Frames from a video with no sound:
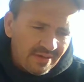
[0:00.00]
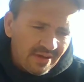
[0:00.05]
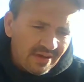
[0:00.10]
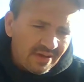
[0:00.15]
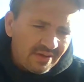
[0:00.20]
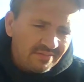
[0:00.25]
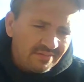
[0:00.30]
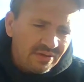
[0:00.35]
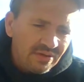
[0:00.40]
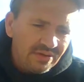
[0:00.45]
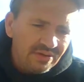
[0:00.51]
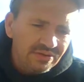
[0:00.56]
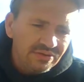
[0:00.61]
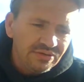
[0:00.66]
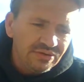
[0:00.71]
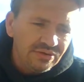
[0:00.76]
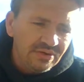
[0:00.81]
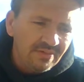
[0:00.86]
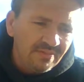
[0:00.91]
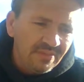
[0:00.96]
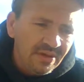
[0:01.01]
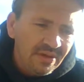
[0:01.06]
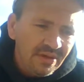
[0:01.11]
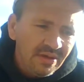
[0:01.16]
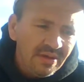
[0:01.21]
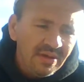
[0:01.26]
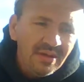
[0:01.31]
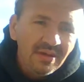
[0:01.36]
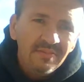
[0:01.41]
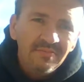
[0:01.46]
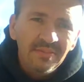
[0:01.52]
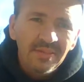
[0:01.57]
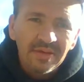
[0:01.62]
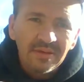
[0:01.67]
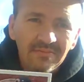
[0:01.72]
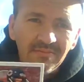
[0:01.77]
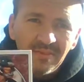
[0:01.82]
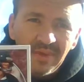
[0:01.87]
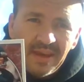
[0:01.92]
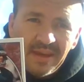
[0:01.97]
Um, Jim
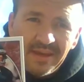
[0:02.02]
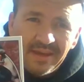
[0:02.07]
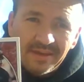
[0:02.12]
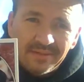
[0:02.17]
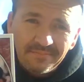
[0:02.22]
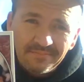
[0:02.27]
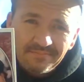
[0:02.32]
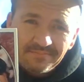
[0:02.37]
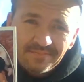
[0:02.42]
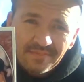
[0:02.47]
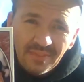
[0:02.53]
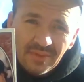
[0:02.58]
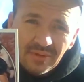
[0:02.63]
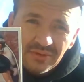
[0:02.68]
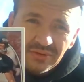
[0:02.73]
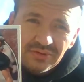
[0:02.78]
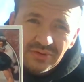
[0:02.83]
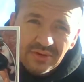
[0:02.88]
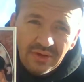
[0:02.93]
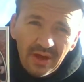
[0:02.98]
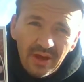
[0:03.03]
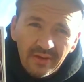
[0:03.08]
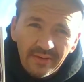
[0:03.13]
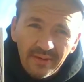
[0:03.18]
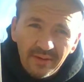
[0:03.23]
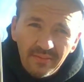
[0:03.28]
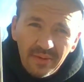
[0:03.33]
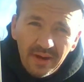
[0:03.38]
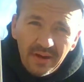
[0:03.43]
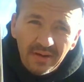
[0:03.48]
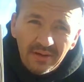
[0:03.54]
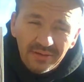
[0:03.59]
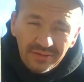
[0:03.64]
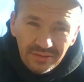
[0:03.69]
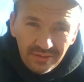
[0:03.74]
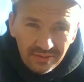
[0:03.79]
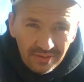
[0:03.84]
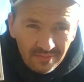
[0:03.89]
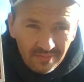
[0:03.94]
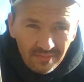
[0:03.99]
McMahon, Chicago Bears.
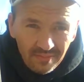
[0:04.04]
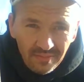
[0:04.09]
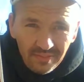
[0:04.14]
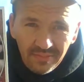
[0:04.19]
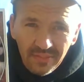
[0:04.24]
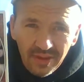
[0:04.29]
And,